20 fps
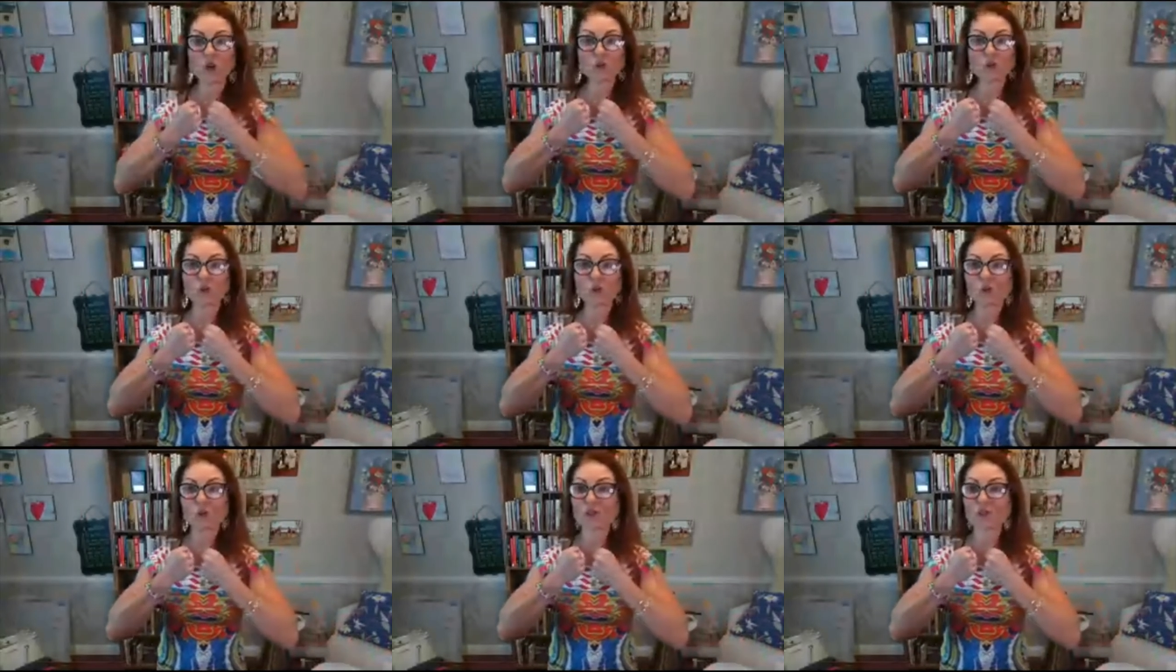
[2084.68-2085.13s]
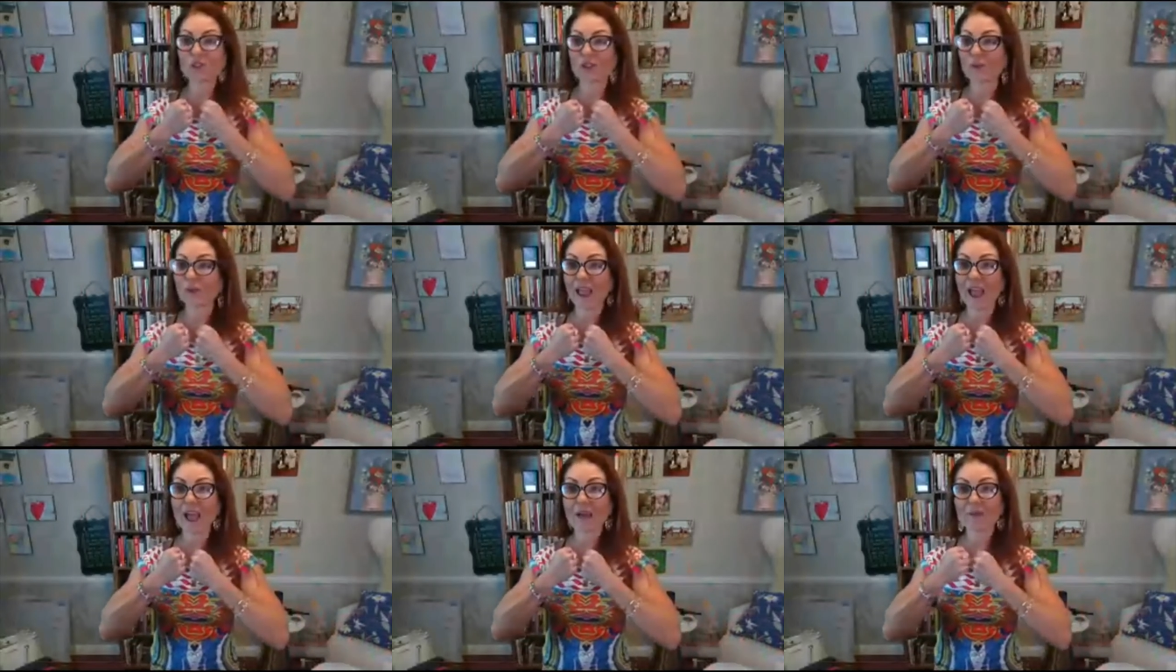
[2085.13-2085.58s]
we are
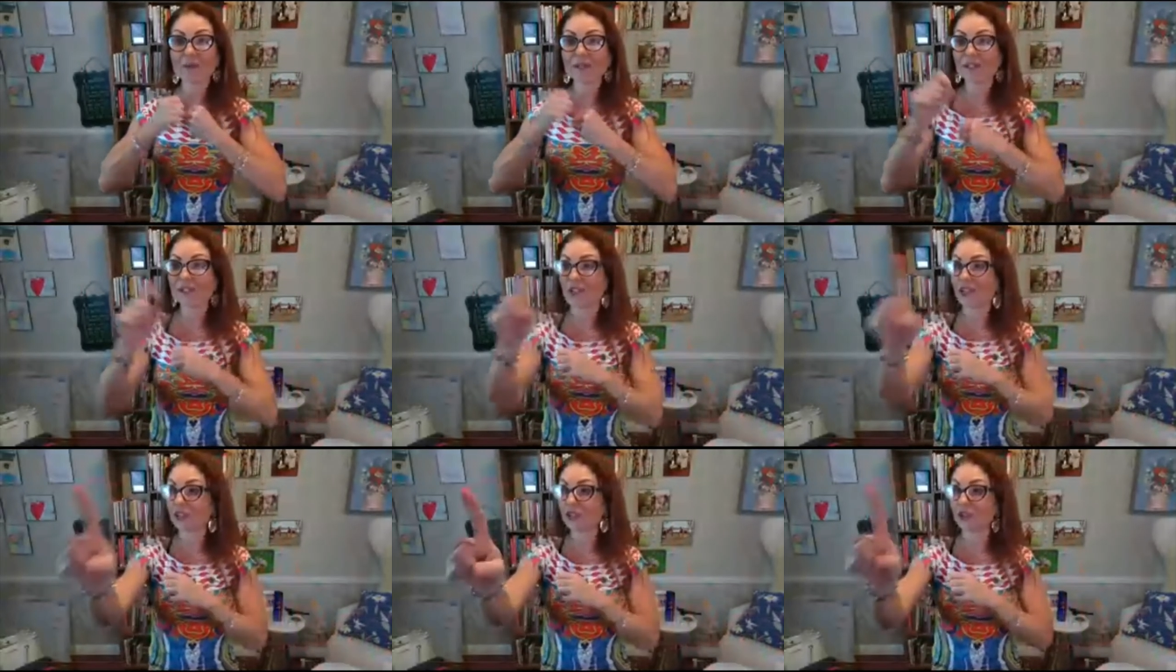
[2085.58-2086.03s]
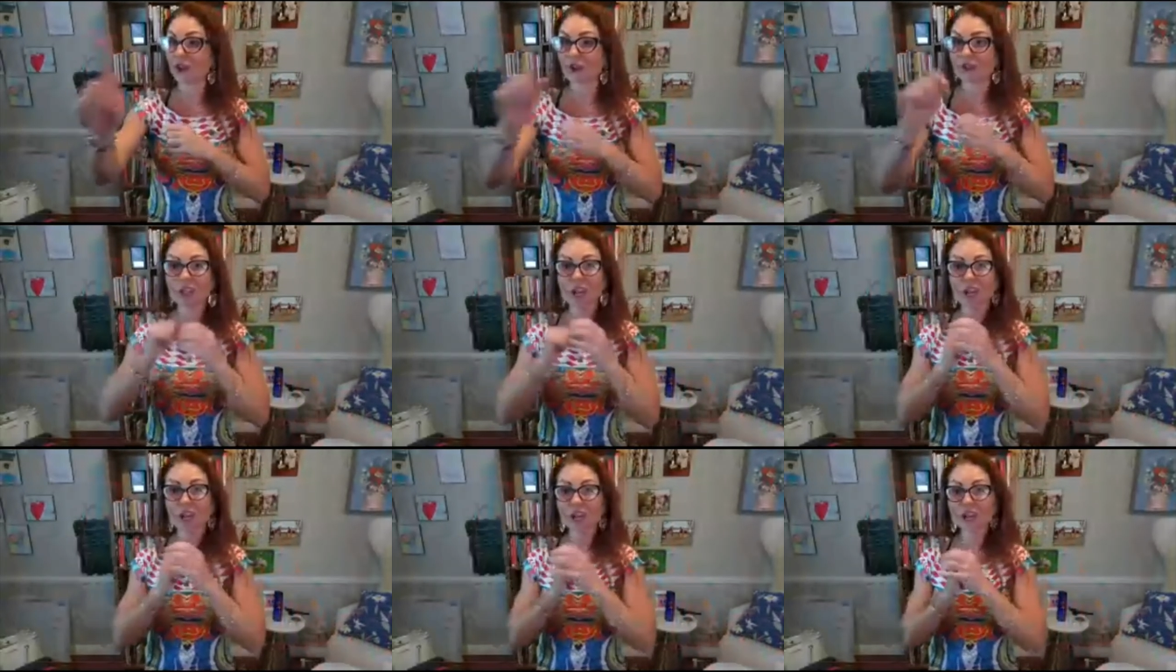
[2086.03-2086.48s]
like, no, those are my
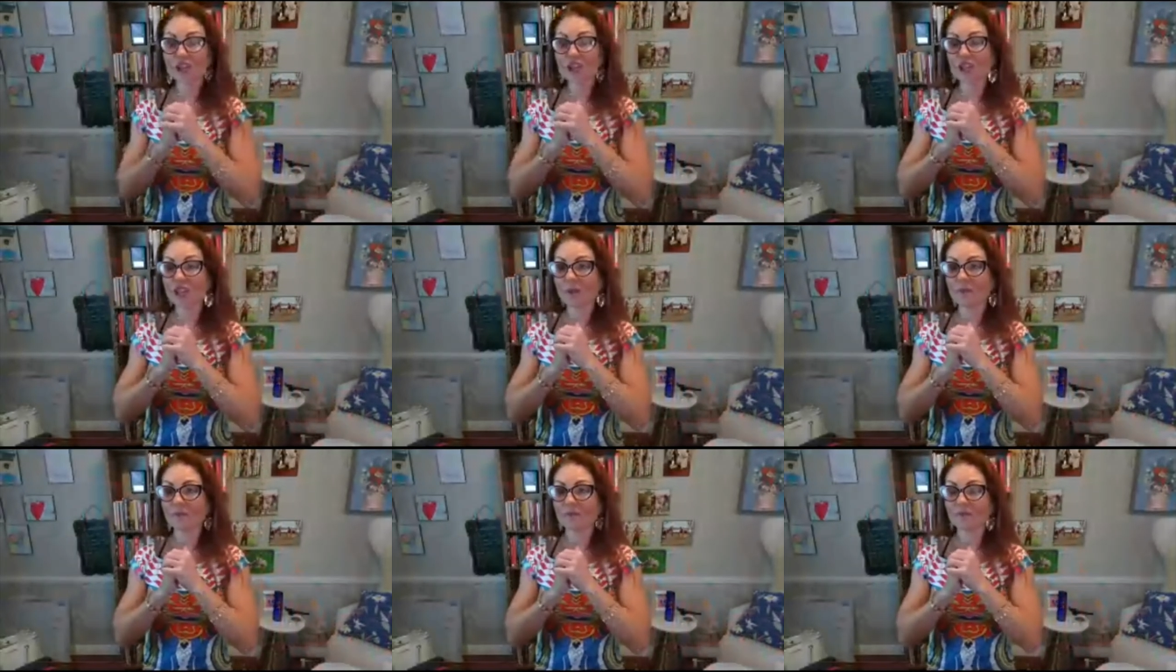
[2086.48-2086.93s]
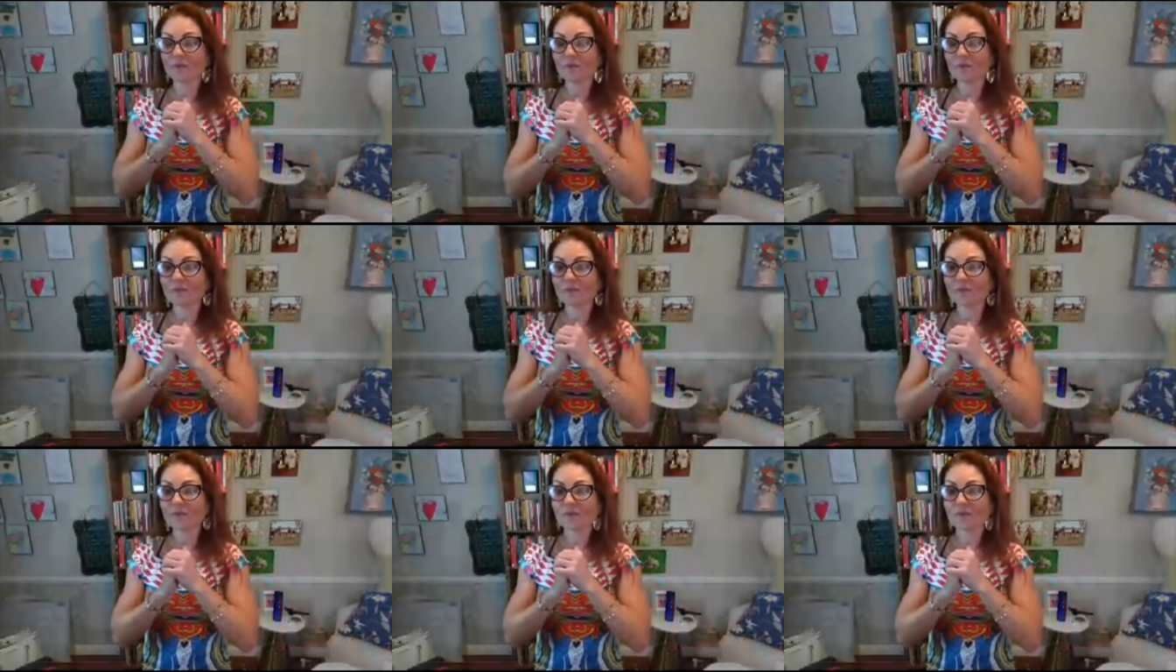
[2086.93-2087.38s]
habits. Don't
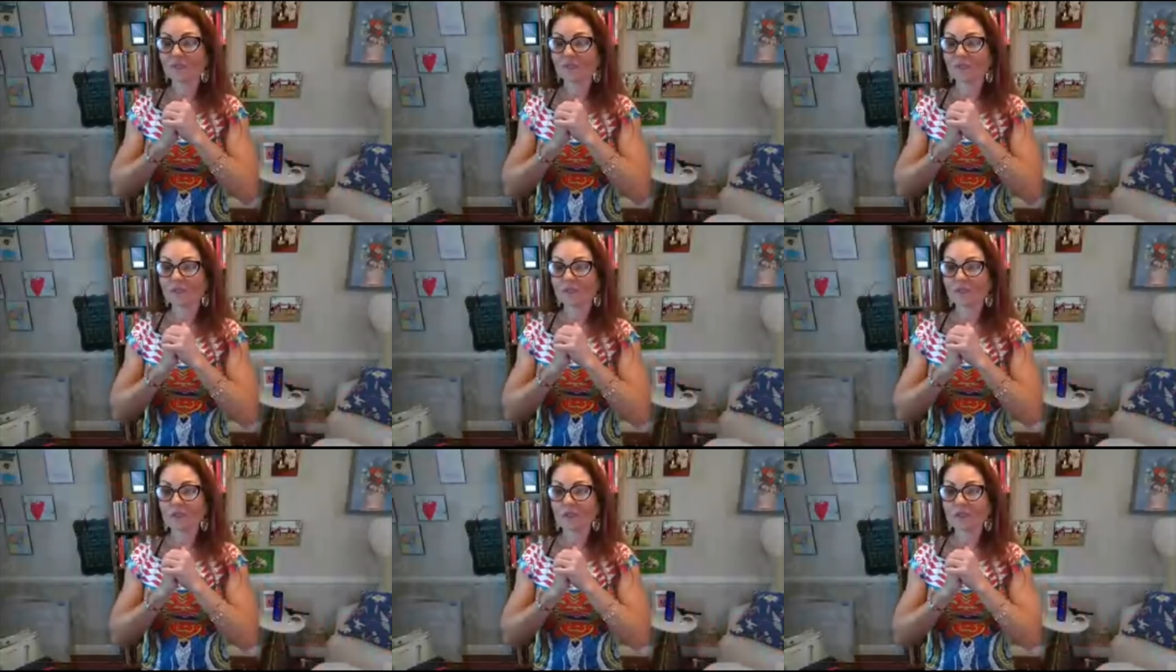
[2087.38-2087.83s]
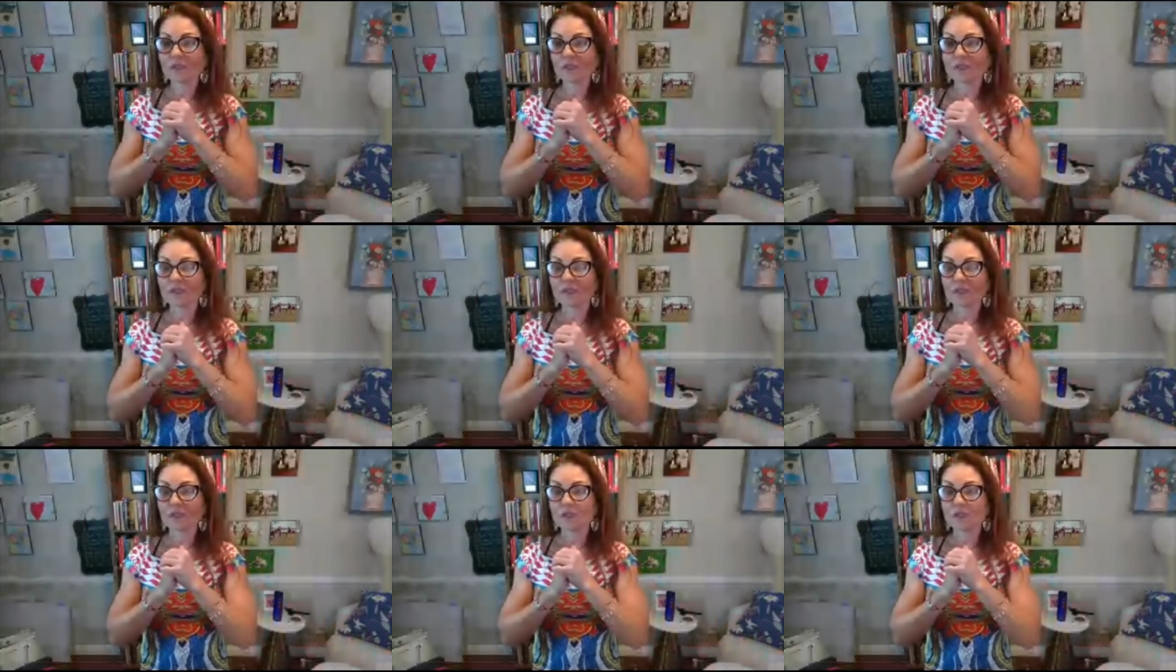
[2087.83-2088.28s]
touch them.
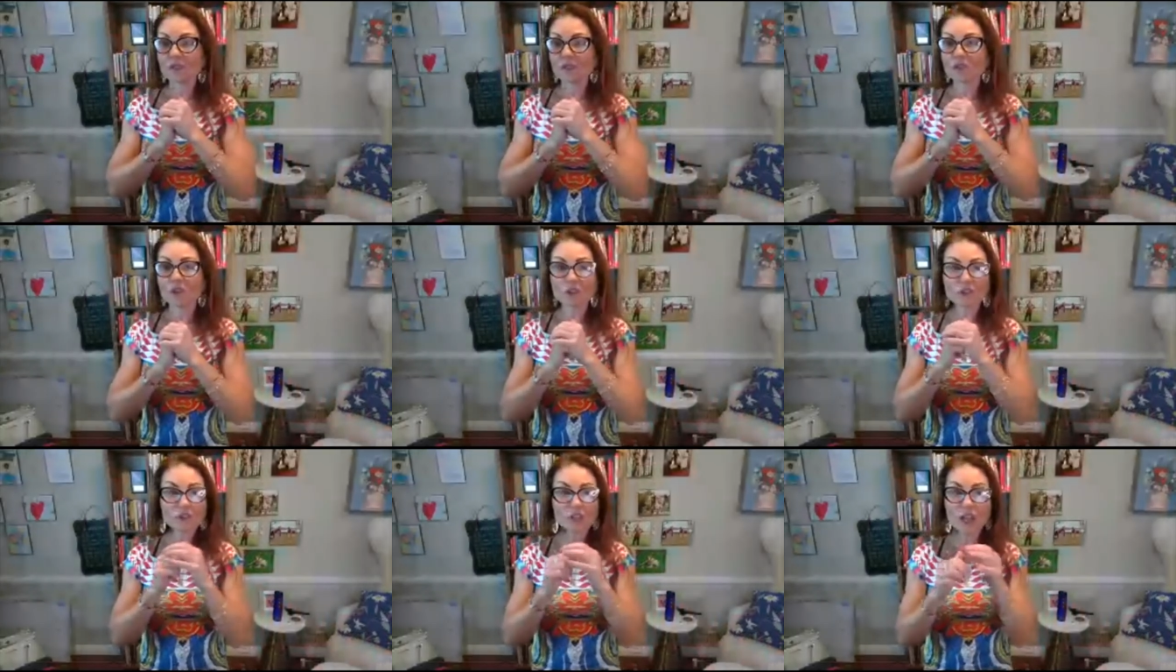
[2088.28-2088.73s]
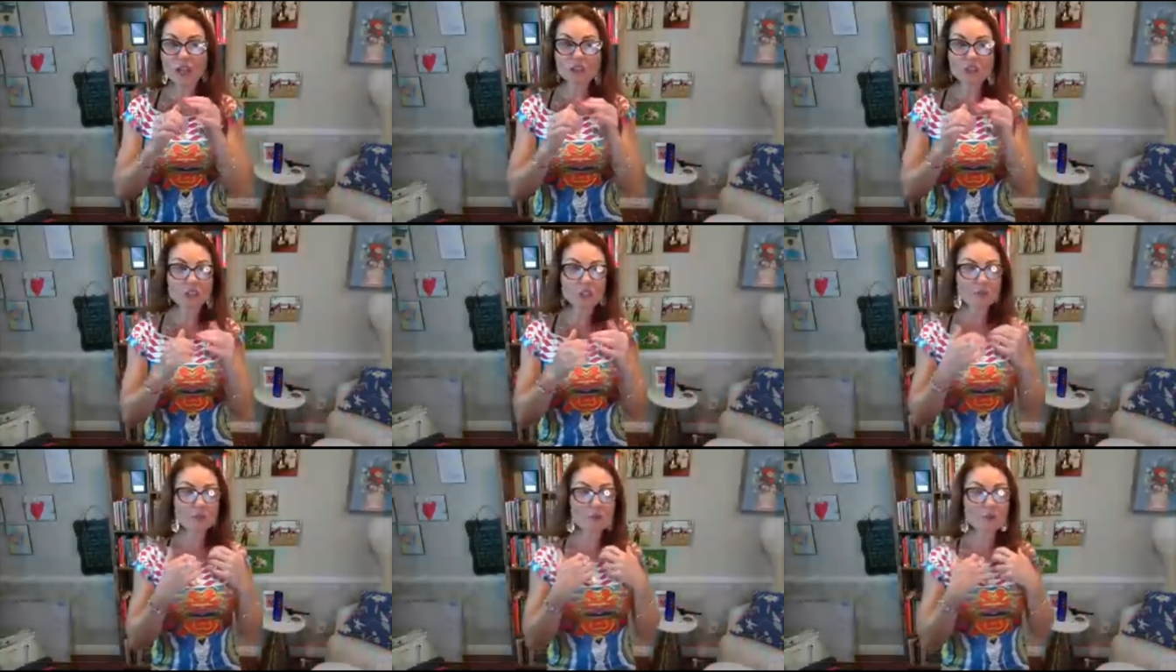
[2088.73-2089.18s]

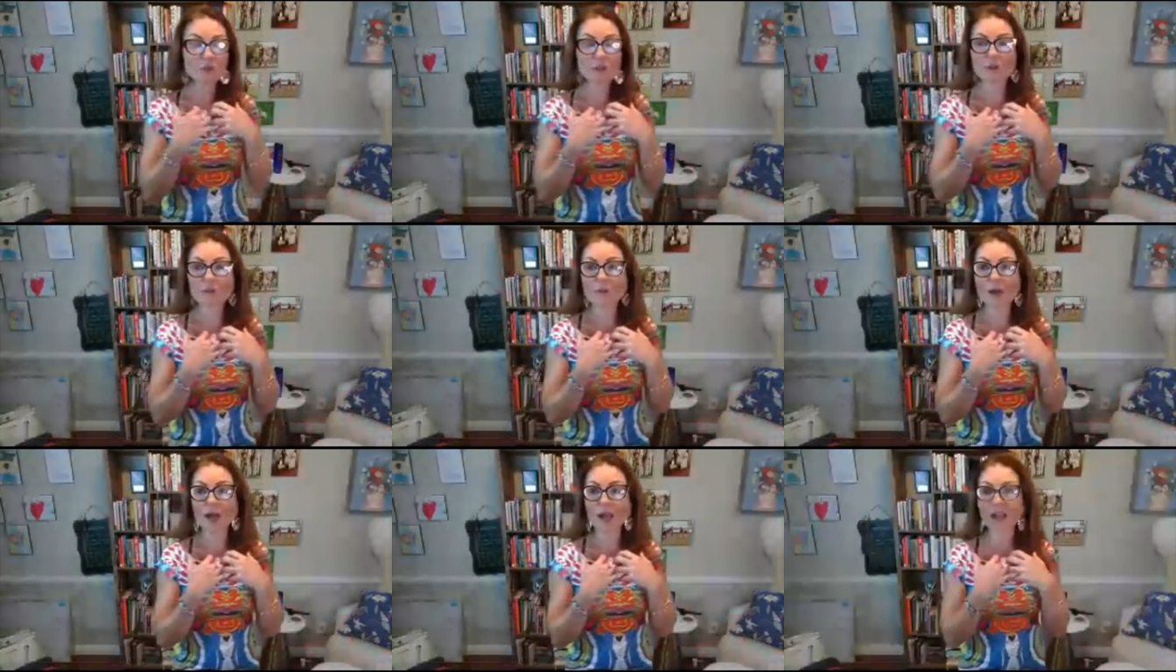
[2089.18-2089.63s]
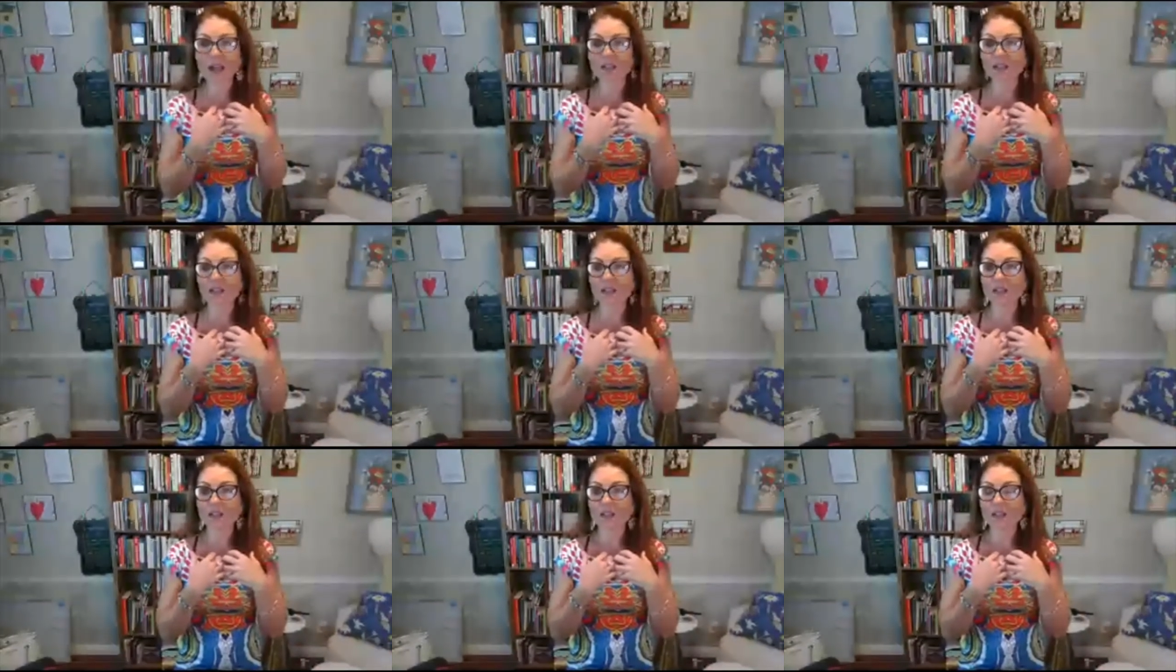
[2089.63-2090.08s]
Don't touch them. Those
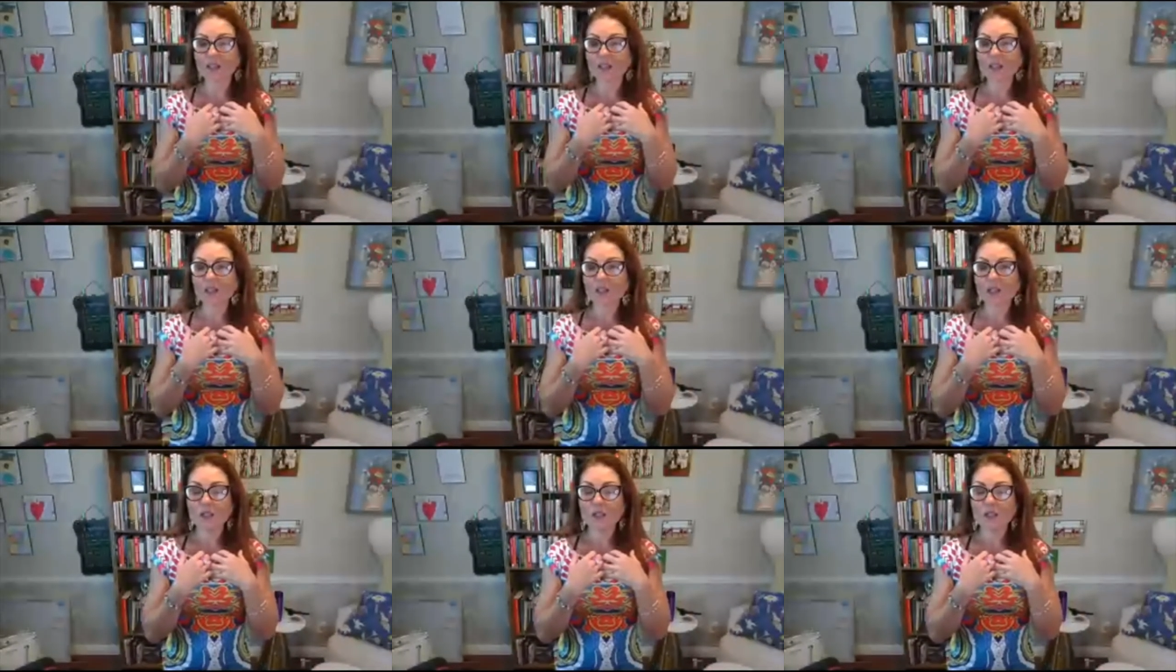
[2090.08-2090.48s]
are mine.